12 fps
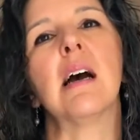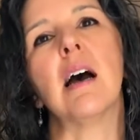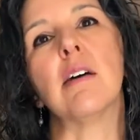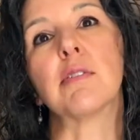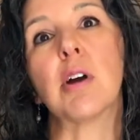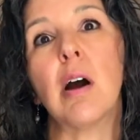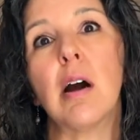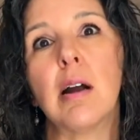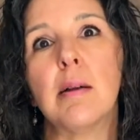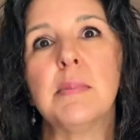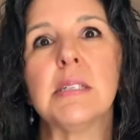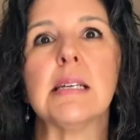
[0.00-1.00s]
of
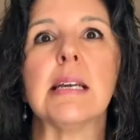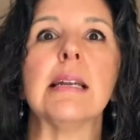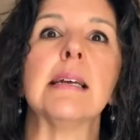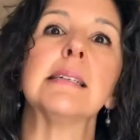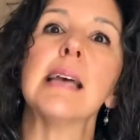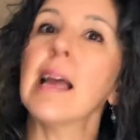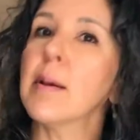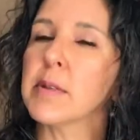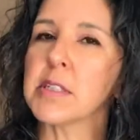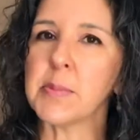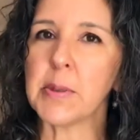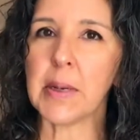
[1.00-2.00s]
carbs in a
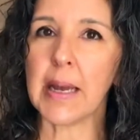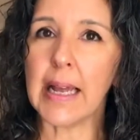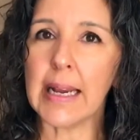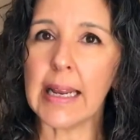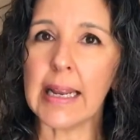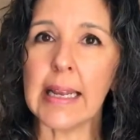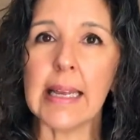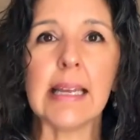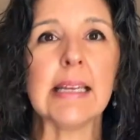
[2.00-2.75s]
tablespoon of honey,